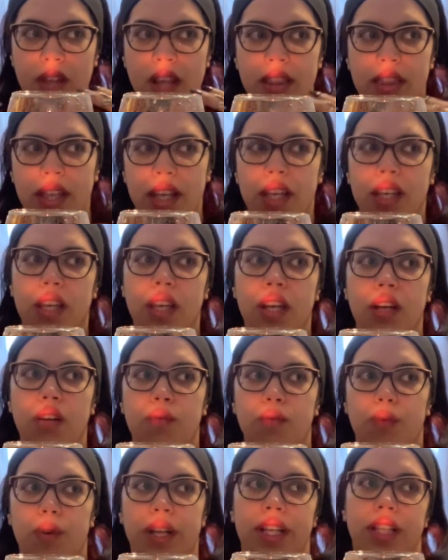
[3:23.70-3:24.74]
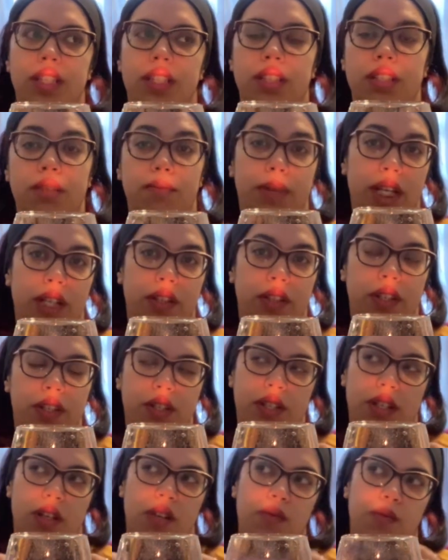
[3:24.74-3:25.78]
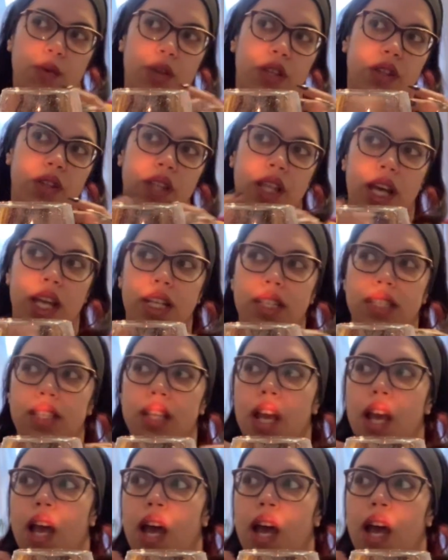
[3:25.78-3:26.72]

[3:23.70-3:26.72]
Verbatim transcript: thinking of ways to better yourself, whether that is